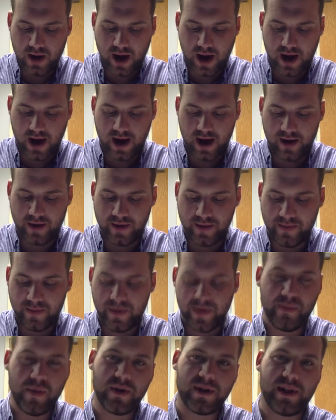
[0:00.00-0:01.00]

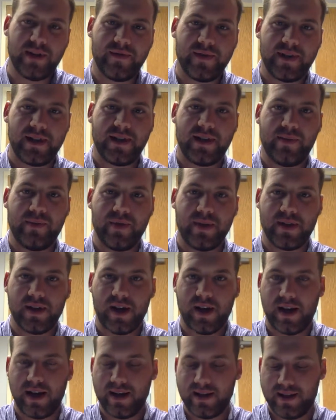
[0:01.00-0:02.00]
The most emphasis he puts
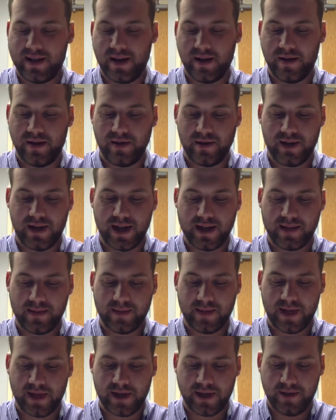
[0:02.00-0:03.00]
on it is the enthusiasm
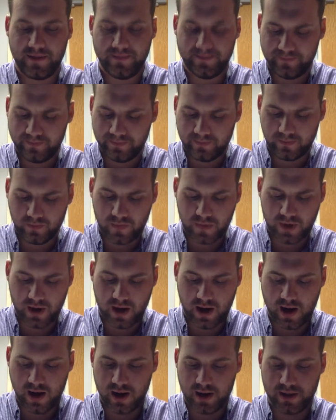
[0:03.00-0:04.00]
section.
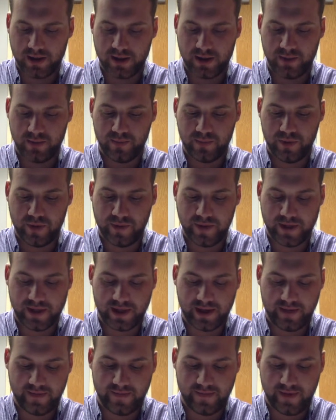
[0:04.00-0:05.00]
Just pretty much
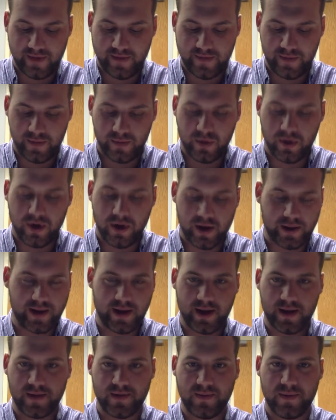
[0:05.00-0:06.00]
that if you learn nothing
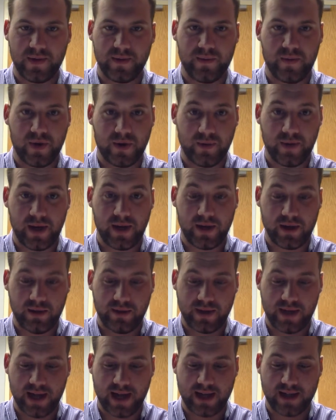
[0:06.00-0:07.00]
else from this book, be
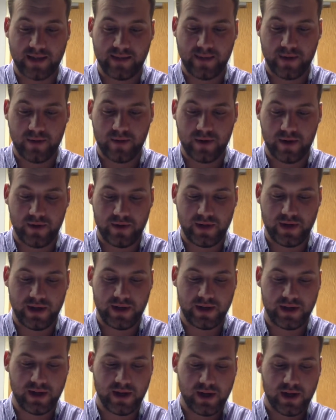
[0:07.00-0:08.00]
enthusiastic about what you
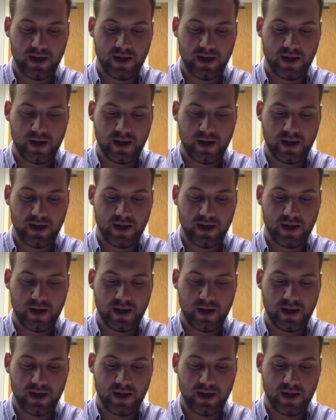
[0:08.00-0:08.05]
teach.